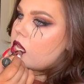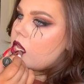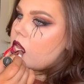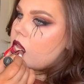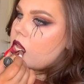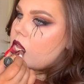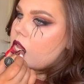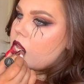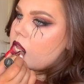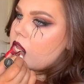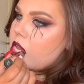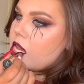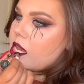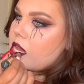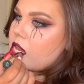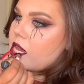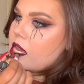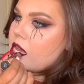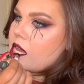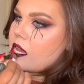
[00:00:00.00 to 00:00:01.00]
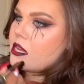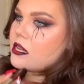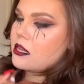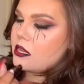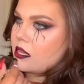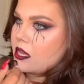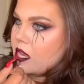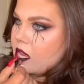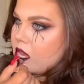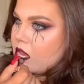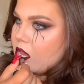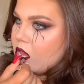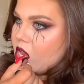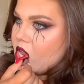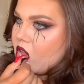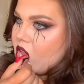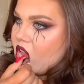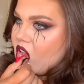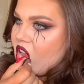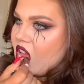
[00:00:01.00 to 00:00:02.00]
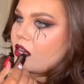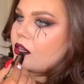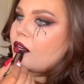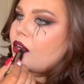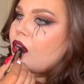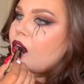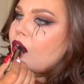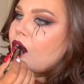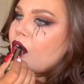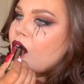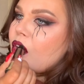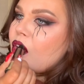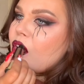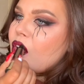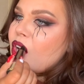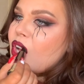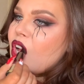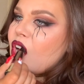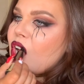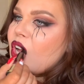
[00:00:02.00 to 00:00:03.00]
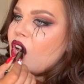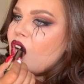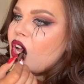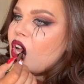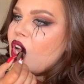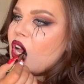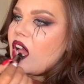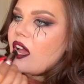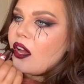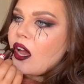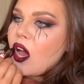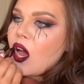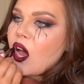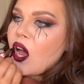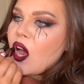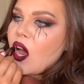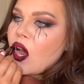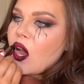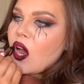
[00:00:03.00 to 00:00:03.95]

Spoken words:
I am taking the Urban Decay lipstick in Perversion